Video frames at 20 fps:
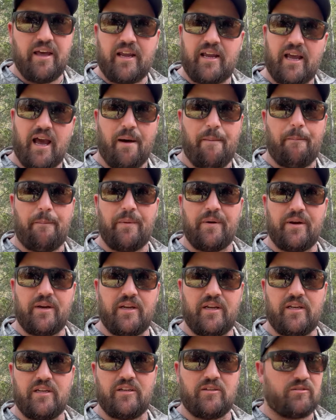
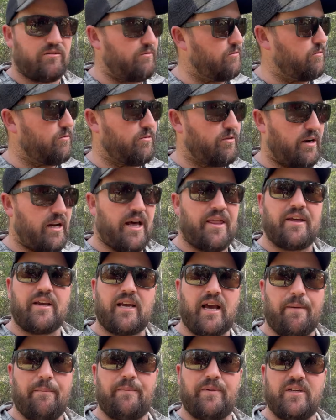company, or not other
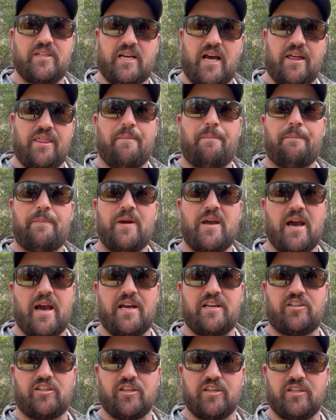companies, other
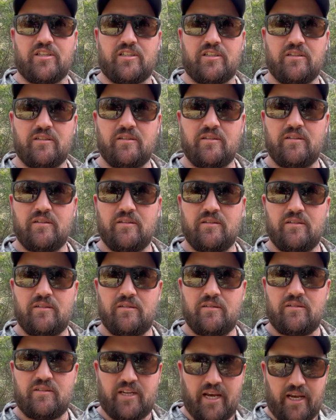PHs
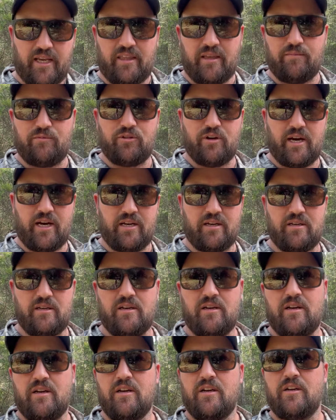take them to hunt.
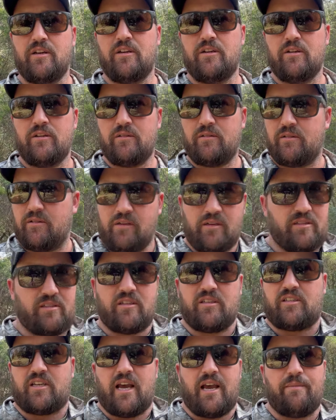It's the
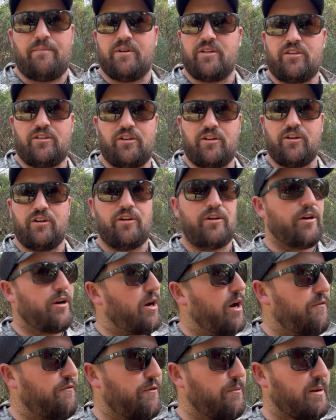same as you. You
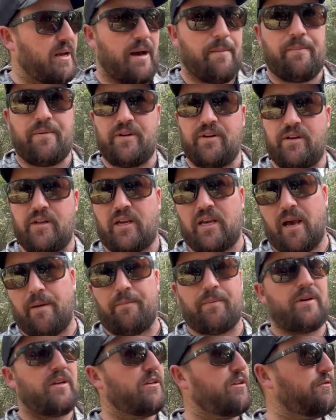go from company
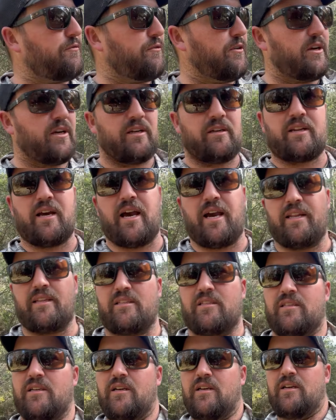to fill in
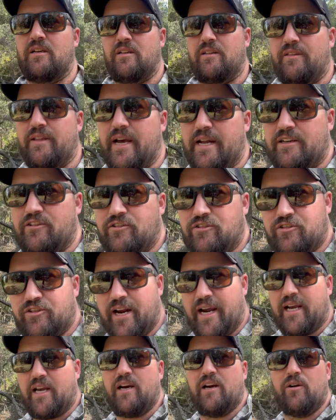dates. That
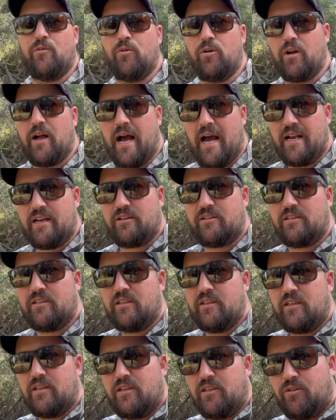tracker will hunt
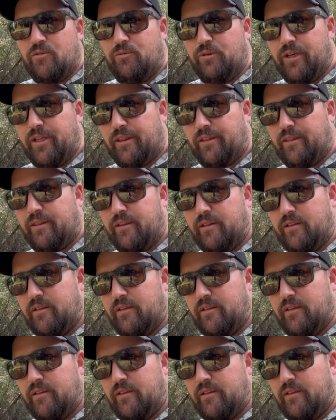with